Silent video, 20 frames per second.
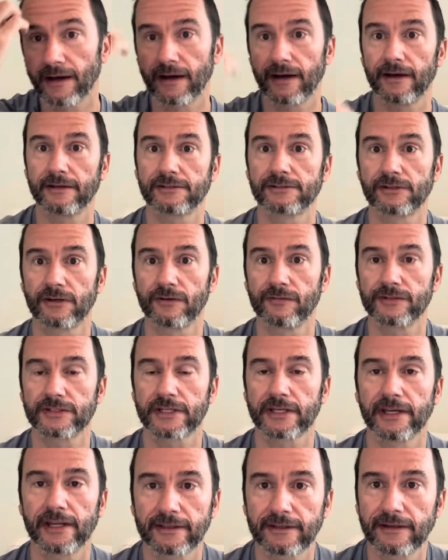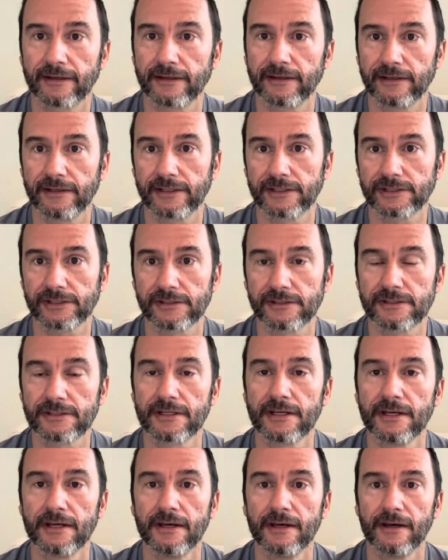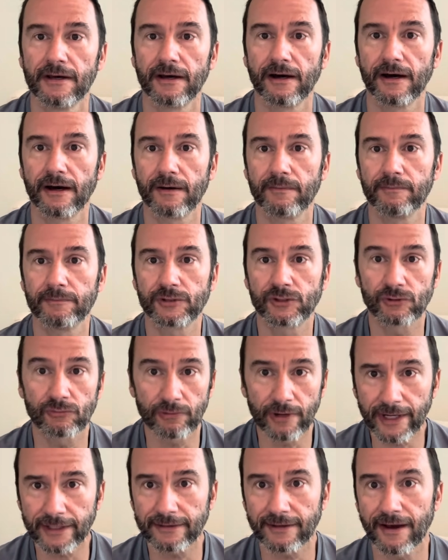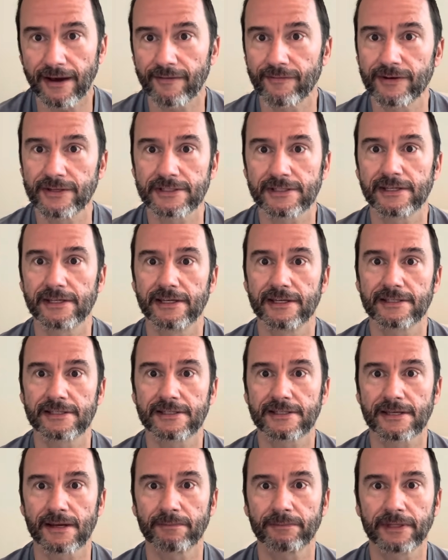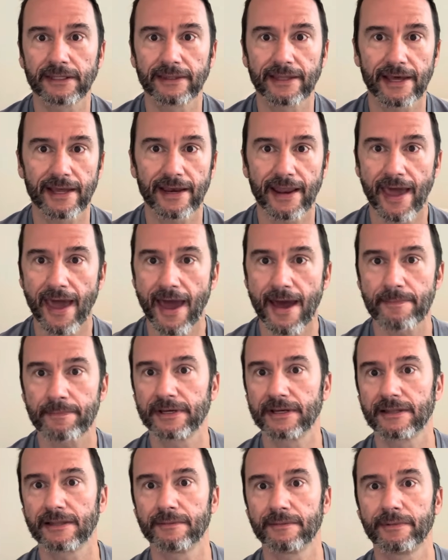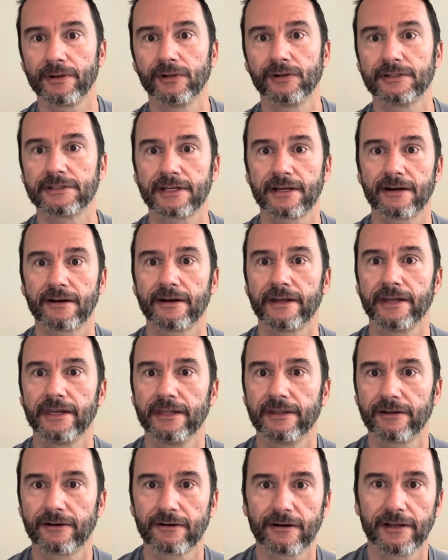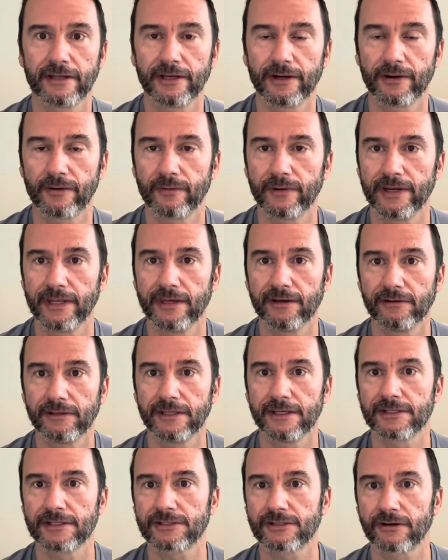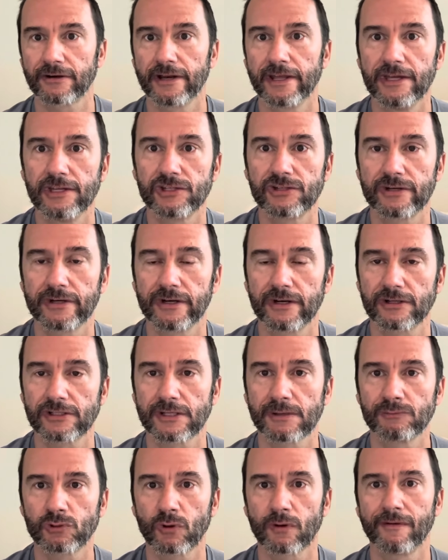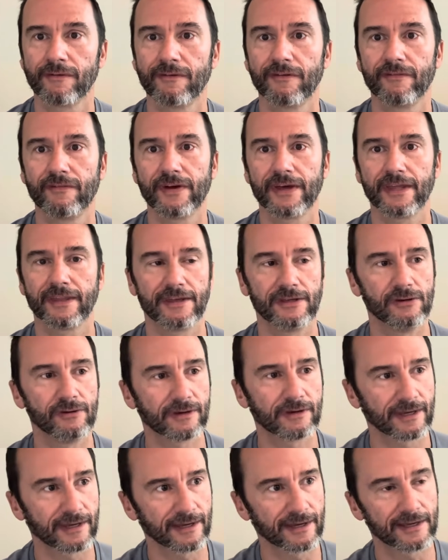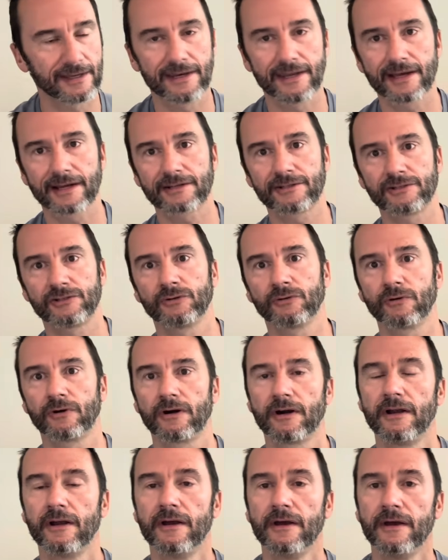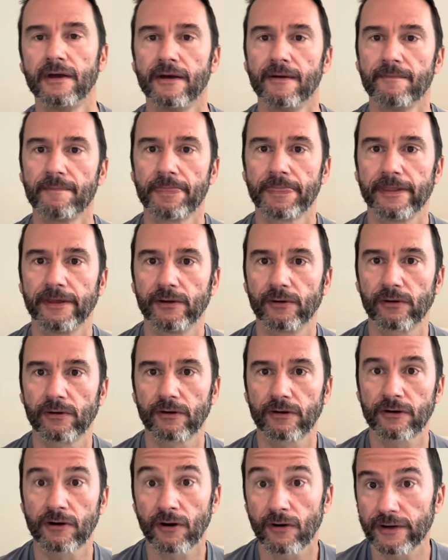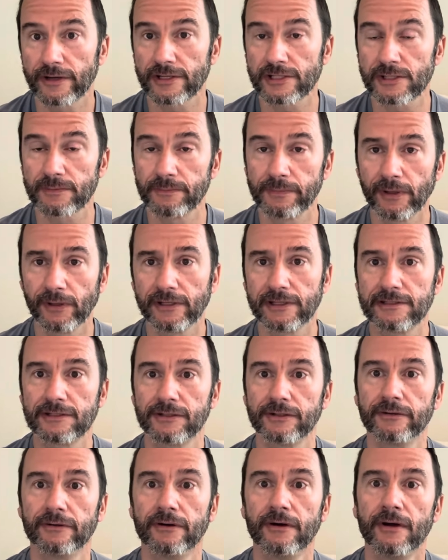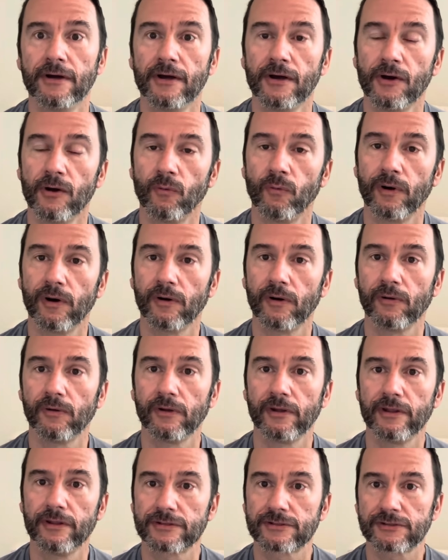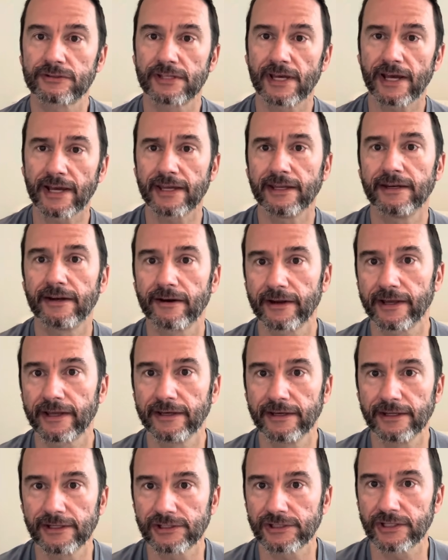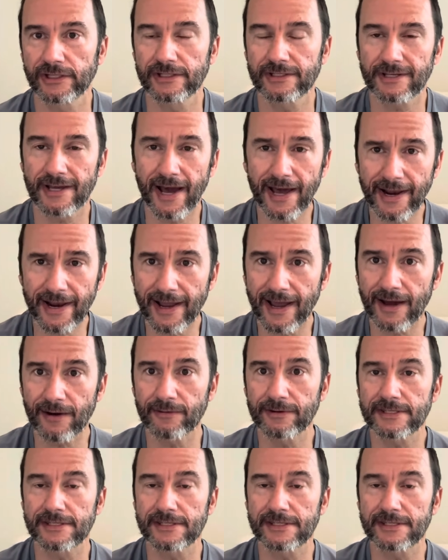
service-connected conditions. Direct obviously is something that happened in the military, either an illness or an injury or some sort of event that you can connect your current disability to. Well, secondary condition is kind of how it